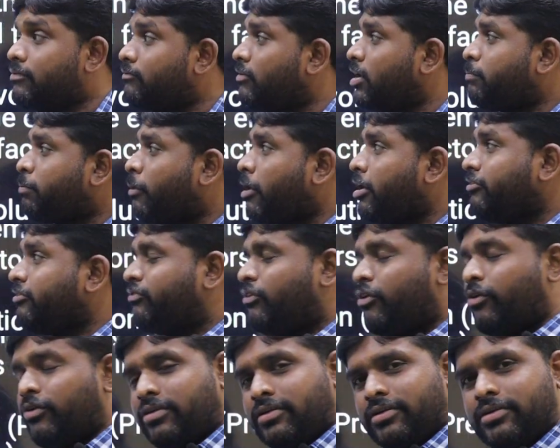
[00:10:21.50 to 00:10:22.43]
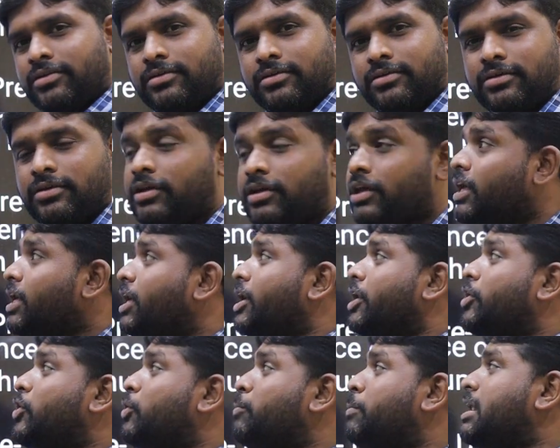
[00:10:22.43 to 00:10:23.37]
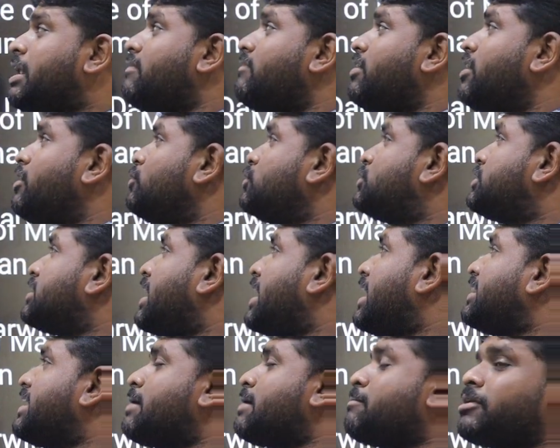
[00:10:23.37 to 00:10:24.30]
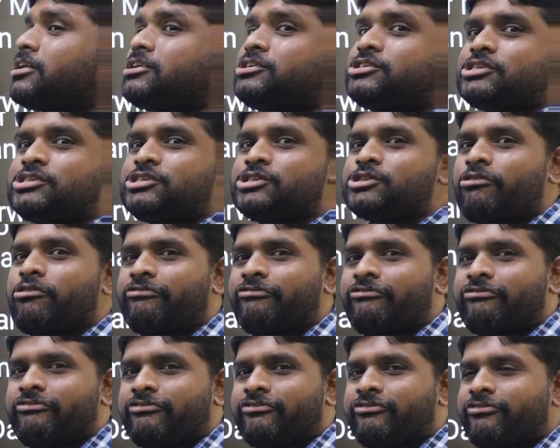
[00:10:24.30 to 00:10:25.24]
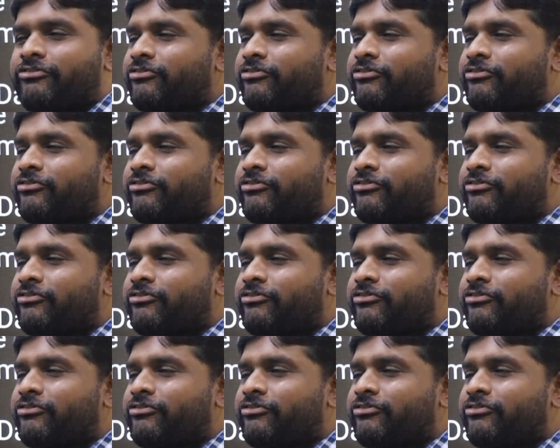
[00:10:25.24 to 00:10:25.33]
Then 1.4, human evolution and the emergence of